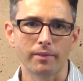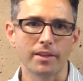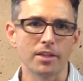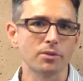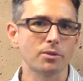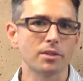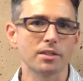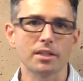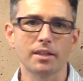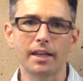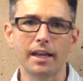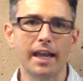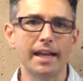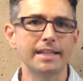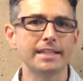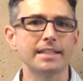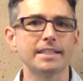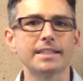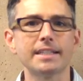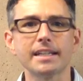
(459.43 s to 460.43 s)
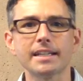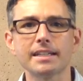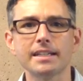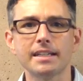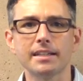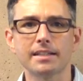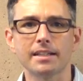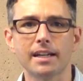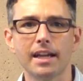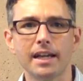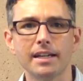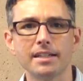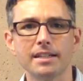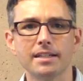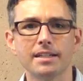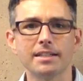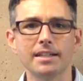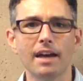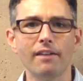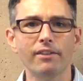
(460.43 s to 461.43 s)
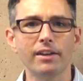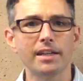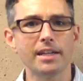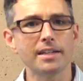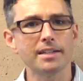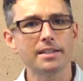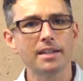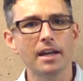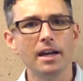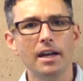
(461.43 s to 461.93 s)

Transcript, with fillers: This was in the 1960s and 1970s.